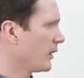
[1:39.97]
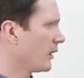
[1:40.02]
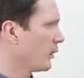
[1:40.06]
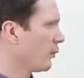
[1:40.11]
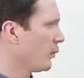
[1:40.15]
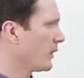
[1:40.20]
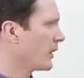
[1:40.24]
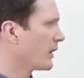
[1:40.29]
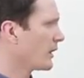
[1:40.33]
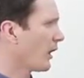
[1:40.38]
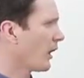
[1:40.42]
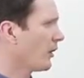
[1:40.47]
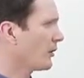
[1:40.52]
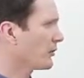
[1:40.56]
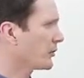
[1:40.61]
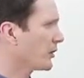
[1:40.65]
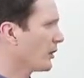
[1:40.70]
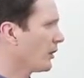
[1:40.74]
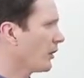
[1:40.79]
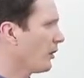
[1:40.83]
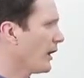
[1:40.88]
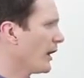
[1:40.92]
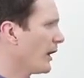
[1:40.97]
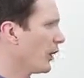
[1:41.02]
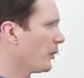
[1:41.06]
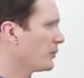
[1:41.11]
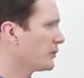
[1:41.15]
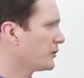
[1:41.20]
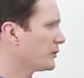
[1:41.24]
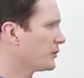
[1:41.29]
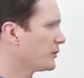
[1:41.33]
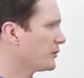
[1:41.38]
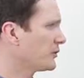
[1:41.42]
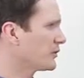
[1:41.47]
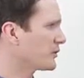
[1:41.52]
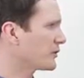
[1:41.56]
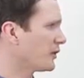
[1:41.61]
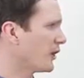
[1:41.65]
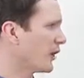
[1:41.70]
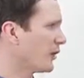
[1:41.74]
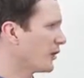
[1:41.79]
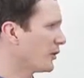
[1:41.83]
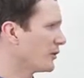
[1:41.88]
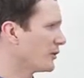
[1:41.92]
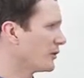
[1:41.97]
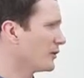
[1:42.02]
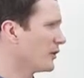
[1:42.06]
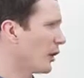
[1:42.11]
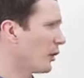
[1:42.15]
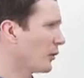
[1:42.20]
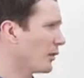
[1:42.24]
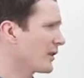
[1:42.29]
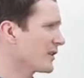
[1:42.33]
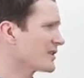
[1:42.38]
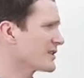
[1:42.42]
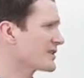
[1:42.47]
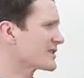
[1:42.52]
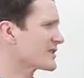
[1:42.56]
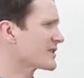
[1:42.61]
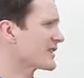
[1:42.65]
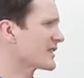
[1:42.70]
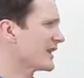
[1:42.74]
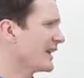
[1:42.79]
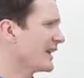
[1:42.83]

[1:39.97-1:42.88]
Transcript: We can also help students notice